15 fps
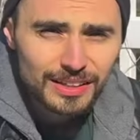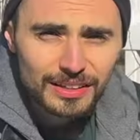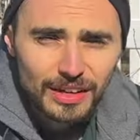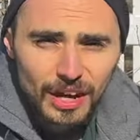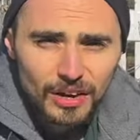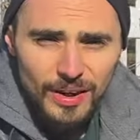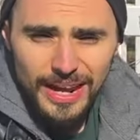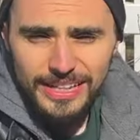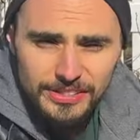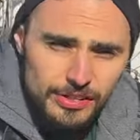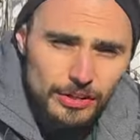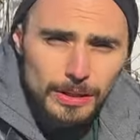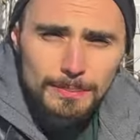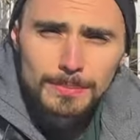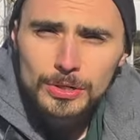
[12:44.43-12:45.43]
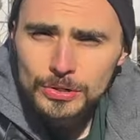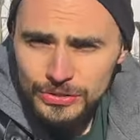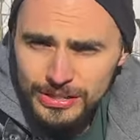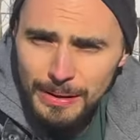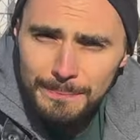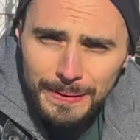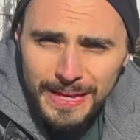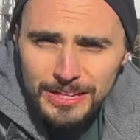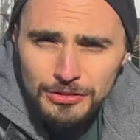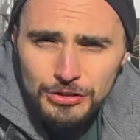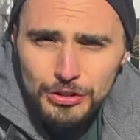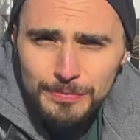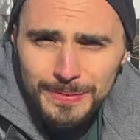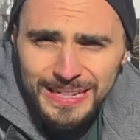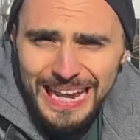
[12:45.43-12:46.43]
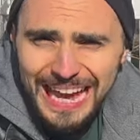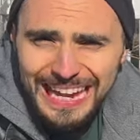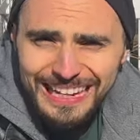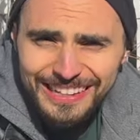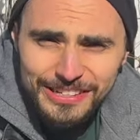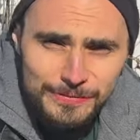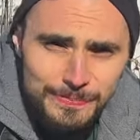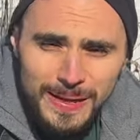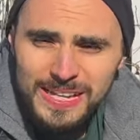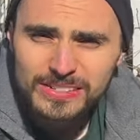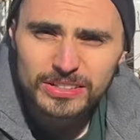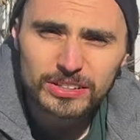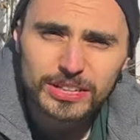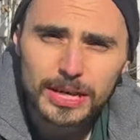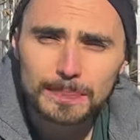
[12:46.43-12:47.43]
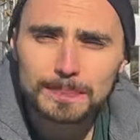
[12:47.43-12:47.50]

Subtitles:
All right, so the Musa Basjoo banana is basically a